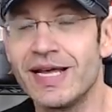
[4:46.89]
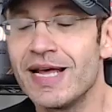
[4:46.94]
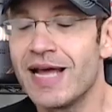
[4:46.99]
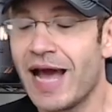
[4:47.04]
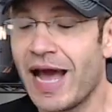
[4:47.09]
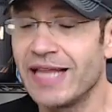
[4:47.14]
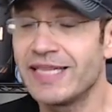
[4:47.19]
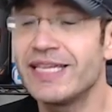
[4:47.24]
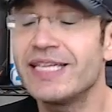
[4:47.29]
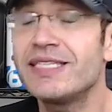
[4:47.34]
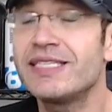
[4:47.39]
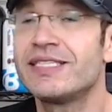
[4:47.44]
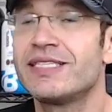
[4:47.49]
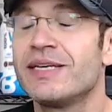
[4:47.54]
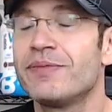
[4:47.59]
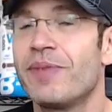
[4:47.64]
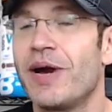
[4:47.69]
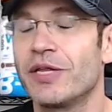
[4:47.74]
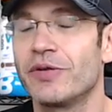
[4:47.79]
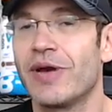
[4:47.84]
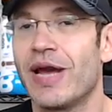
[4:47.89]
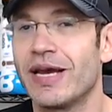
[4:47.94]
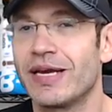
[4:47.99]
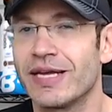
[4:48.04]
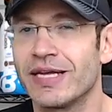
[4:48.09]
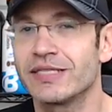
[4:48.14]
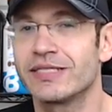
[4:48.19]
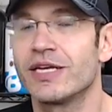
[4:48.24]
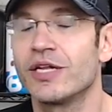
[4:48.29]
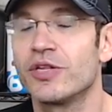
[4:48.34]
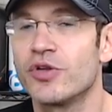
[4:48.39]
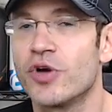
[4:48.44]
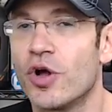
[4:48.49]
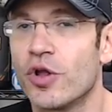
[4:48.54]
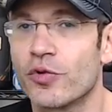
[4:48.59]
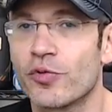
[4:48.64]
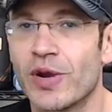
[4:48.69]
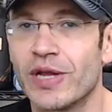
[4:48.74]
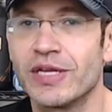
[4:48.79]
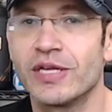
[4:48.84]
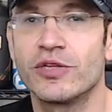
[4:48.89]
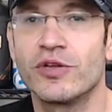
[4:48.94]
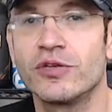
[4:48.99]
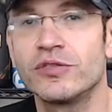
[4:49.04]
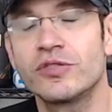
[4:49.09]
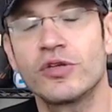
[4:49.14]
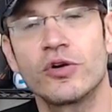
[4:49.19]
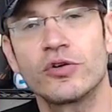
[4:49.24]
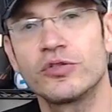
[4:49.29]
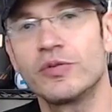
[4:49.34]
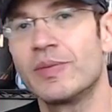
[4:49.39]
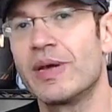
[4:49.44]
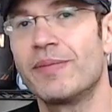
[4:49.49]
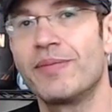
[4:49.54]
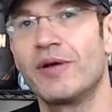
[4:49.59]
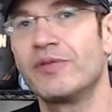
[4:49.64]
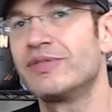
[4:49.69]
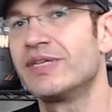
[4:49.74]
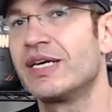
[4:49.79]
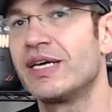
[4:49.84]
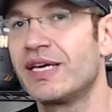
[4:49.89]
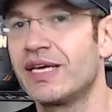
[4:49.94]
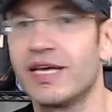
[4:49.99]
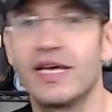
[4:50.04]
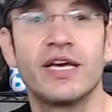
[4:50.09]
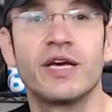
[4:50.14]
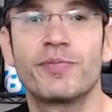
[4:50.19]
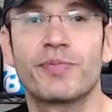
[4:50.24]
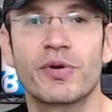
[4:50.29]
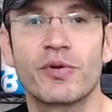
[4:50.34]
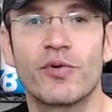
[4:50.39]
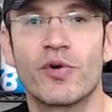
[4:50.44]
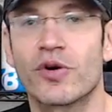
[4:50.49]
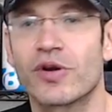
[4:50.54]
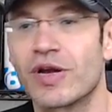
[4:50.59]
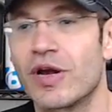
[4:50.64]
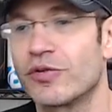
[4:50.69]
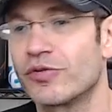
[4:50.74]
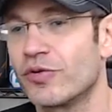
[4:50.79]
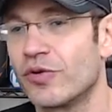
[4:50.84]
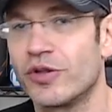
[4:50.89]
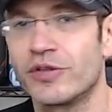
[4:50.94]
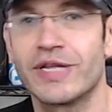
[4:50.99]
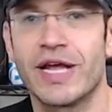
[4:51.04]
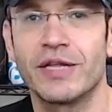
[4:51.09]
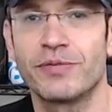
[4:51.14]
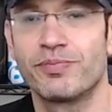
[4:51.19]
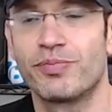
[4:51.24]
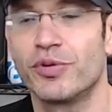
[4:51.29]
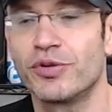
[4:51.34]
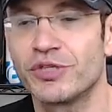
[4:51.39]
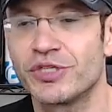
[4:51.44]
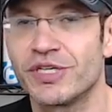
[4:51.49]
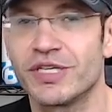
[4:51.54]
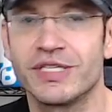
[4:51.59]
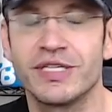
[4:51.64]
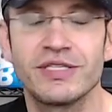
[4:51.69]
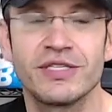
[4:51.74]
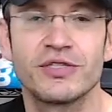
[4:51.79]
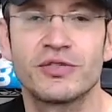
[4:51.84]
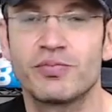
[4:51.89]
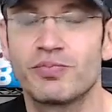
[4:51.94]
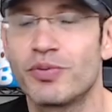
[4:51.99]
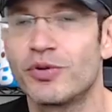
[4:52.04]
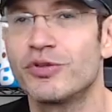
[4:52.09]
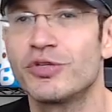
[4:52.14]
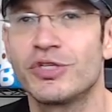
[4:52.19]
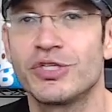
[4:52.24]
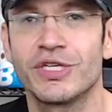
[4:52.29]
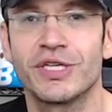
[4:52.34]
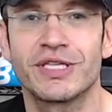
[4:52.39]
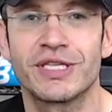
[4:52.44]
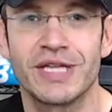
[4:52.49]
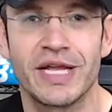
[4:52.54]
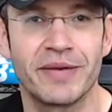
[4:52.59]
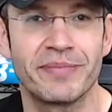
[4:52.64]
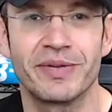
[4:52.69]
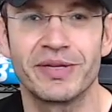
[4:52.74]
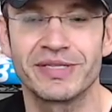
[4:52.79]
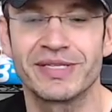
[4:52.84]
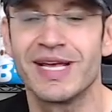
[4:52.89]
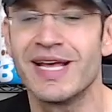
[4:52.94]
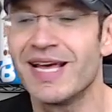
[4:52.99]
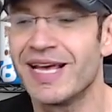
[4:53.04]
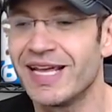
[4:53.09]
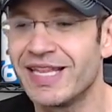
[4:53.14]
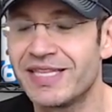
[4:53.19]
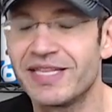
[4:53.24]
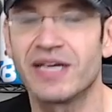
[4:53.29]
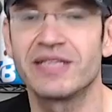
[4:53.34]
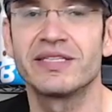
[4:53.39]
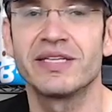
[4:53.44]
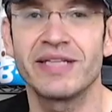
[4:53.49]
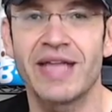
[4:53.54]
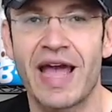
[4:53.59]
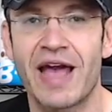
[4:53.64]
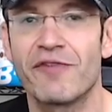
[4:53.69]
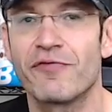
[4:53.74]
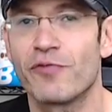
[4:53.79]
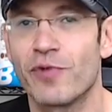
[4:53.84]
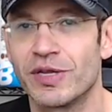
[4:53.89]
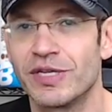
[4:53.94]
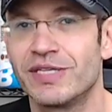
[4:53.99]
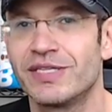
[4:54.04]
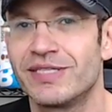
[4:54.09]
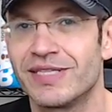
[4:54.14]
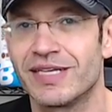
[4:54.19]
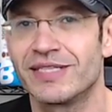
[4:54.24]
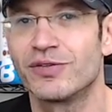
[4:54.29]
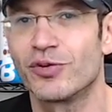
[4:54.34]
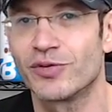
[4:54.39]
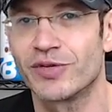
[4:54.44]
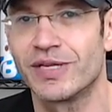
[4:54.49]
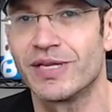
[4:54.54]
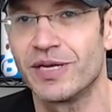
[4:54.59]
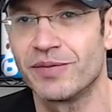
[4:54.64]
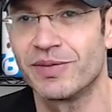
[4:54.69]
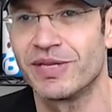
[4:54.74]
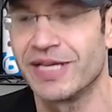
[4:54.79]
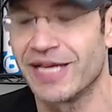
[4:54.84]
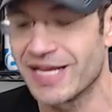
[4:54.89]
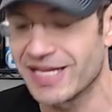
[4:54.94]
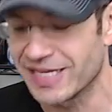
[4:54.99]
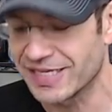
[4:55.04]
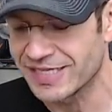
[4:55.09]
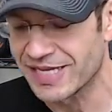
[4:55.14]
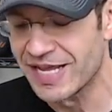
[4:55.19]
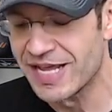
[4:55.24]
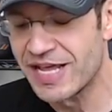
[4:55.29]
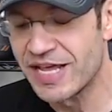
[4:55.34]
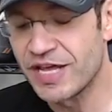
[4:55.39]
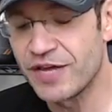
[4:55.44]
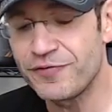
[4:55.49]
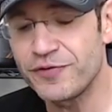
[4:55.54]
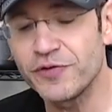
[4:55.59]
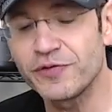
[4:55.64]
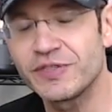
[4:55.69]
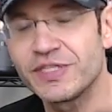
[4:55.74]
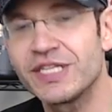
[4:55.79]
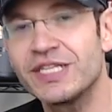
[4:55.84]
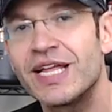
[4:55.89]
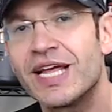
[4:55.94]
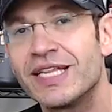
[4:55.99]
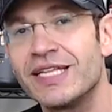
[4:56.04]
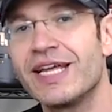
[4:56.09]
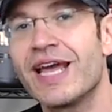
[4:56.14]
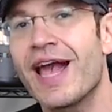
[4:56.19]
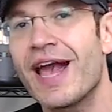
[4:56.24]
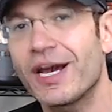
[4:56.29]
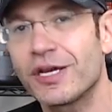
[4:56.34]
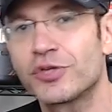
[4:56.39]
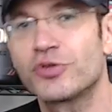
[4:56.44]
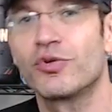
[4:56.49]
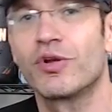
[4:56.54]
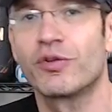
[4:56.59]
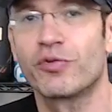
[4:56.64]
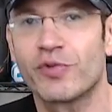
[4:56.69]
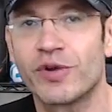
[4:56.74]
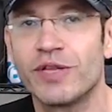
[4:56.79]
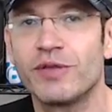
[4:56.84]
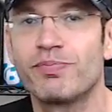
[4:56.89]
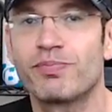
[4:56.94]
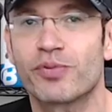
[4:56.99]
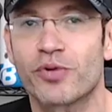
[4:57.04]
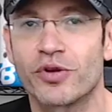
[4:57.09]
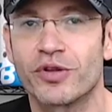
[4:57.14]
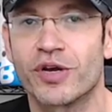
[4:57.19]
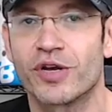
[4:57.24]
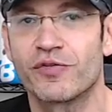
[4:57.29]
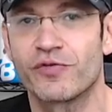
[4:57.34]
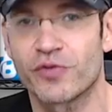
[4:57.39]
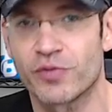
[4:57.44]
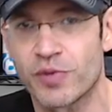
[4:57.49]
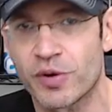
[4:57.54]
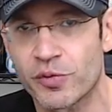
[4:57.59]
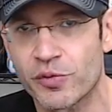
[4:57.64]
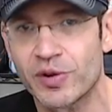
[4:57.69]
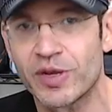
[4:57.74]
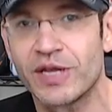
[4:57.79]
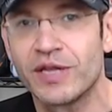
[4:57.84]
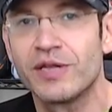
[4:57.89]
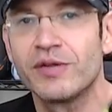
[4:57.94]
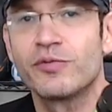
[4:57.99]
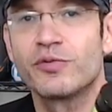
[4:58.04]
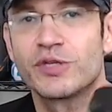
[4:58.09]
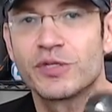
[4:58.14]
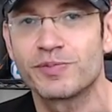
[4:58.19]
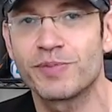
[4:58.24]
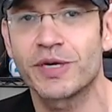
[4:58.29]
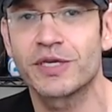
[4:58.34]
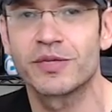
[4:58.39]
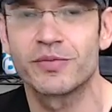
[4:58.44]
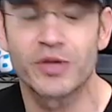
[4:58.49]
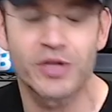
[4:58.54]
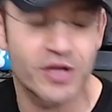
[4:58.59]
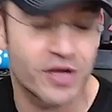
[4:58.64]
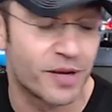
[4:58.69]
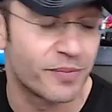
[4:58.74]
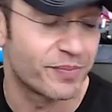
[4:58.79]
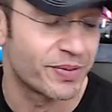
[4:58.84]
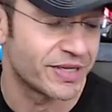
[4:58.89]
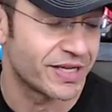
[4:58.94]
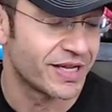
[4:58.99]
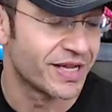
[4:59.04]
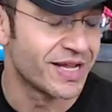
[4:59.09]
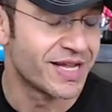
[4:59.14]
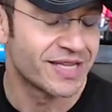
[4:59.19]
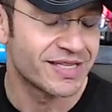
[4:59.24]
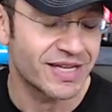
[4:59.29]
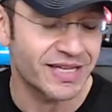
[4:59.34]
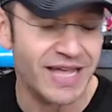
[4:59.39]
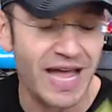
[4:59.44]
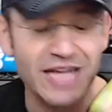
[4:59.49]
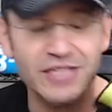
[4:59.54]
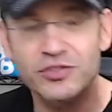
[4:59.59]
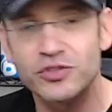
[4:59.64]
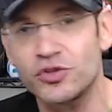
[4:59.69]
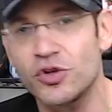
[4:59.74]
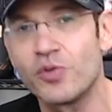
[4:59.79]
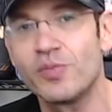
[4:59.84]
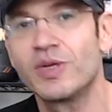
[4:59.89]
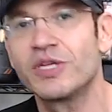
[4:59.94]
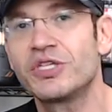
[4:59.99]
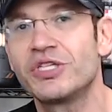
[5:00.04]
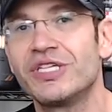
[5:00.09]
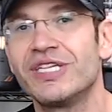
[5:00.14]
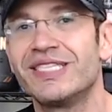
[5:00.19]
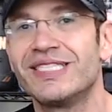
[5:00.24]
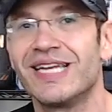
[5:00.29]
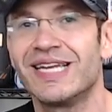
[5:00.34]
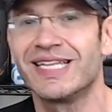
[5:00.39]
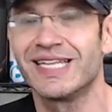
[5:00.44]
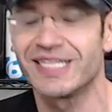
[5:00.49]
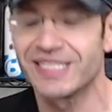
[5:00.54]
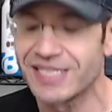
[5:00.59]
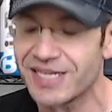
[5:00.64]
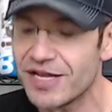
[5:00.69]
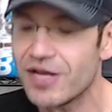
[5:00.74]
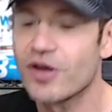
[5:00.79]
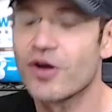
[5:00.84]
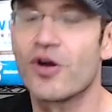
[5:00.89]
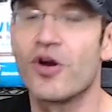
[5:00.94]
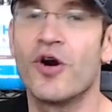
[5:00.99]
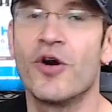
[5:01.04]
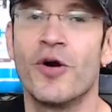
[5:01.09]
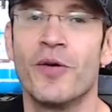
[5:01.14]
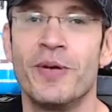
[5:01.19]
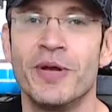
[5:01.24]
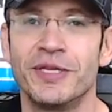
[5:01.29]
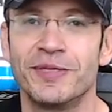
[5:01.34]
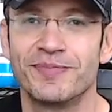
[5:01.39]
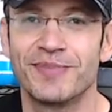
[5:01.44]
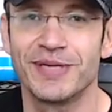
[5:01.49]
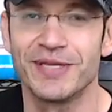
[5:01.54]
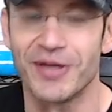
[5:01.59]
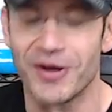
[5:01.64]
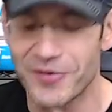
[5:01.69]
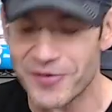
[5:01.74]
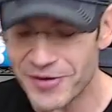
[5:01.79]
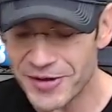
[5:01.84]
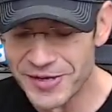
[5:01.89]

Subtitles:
I did see, by the way, I can tell you already, don't talk to me about the King pre-workout or all that bullshit. This is bullshit labels. It doesn't have what it says on the label in it. If you've seen any actual real product from a real respectable company that has so much shit in it, comment below.